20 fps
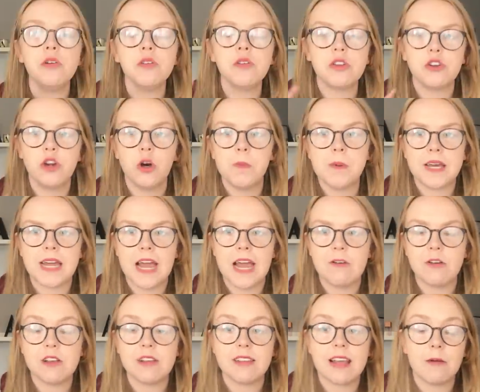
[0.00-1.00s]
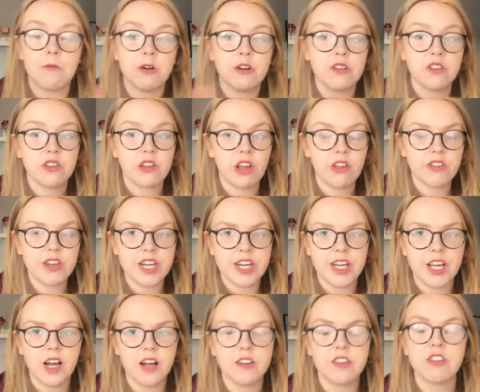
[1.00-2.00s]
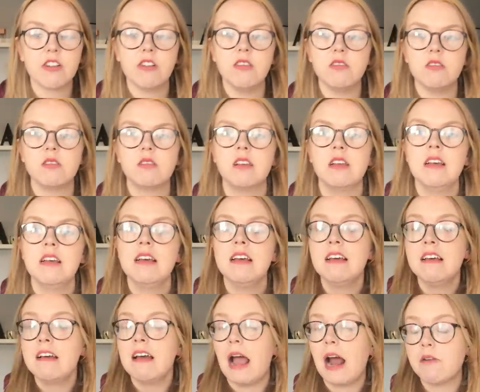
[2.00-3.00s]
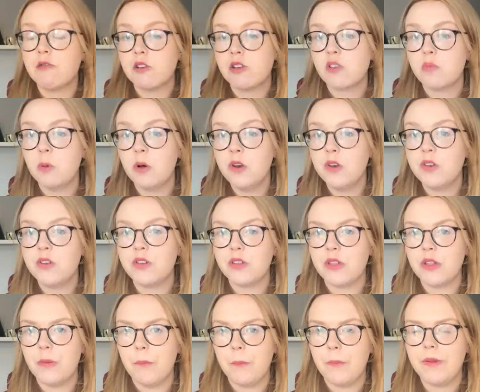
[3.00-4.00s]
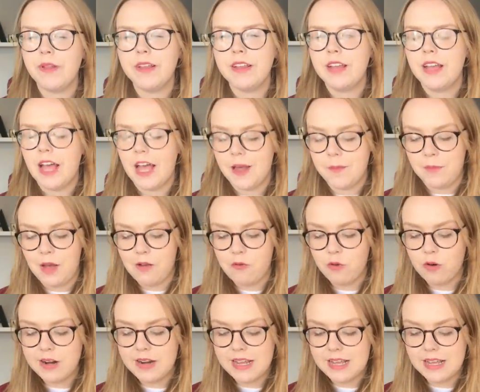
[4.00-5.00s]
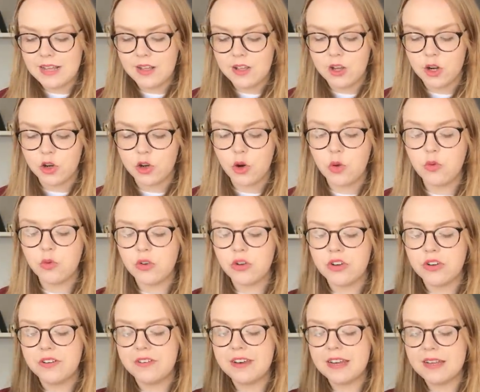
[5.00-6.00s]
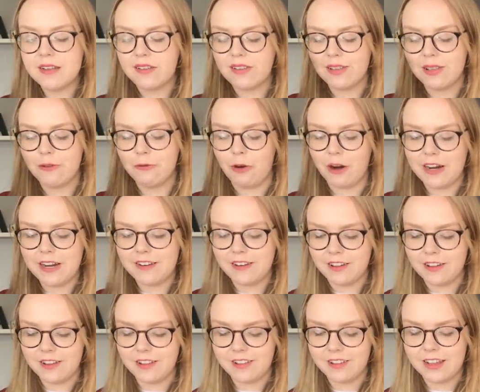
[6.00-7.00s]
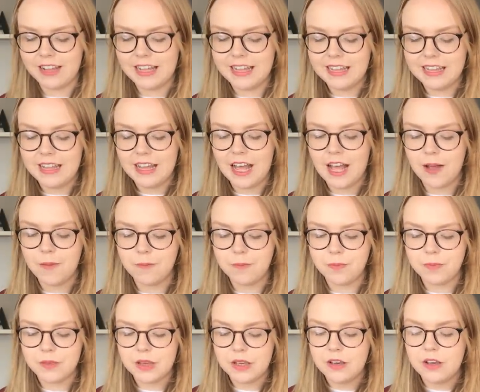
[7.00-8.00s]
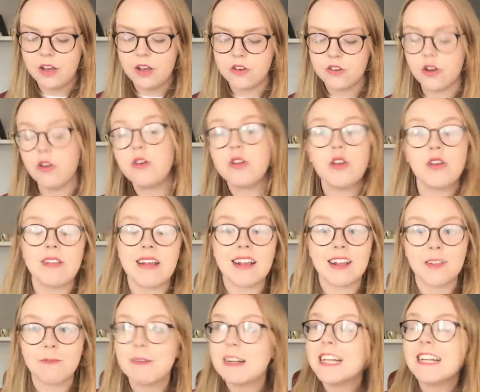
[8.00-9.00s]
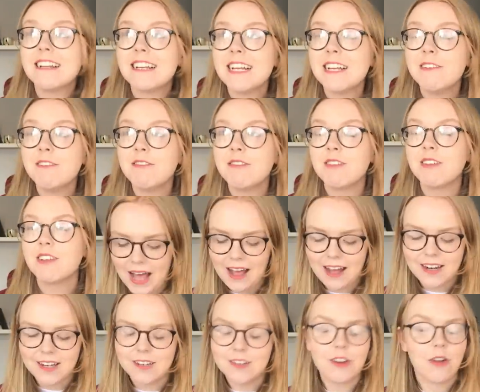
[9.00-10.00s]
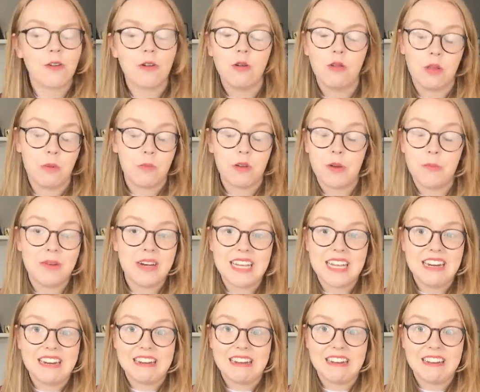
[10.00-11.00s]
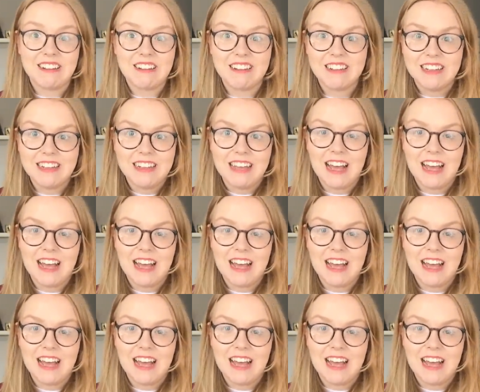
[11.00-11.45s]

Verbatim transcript: Use the topic areas that were discussed in the articles and respond to them. I've written here, don't diss the writers, don't use expletives, and don't call them complete idiots,